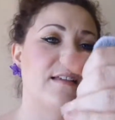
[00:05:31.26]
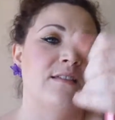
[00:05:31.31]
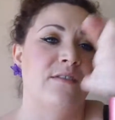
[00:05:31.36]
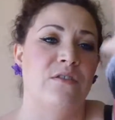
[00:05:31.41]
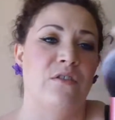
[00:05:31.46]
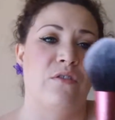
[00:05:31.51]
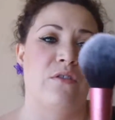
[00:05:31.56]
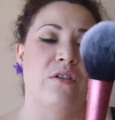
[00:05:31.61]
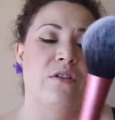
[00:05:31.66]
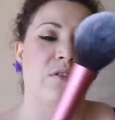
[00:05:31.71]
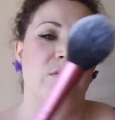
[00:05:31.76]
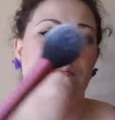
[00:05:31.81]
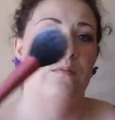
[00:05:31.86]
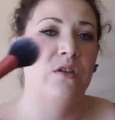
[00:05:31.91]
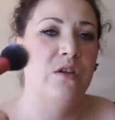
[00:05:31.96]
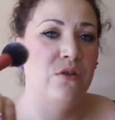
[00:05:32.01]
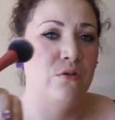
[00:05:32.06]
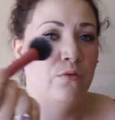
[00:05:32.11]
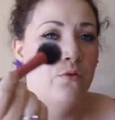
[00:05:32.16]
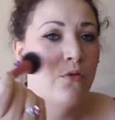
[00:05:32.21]
so you can
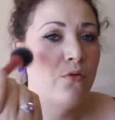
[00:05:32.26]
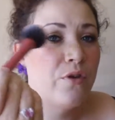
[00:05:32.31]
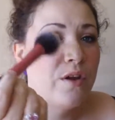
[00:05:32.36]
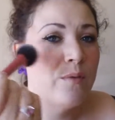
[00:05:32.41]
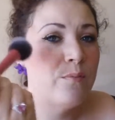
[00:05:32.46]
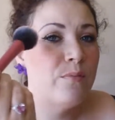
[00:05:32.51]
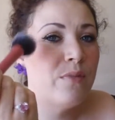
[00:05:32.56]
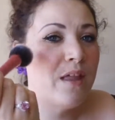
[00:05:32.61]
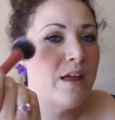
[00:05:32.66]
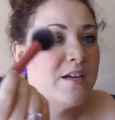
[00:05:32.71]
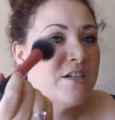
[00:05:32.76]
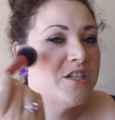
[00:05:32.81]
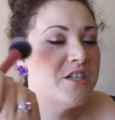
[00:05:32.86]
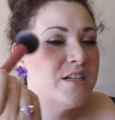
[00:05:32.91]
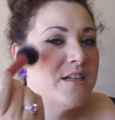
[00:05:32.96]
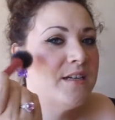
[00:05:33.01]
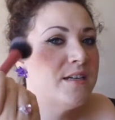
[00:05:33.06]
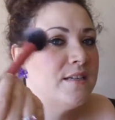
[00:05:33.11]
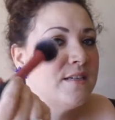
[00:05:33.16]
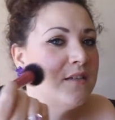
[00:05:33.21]
do cream
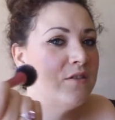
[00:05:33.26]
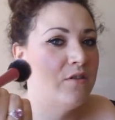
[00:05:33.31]
blushes.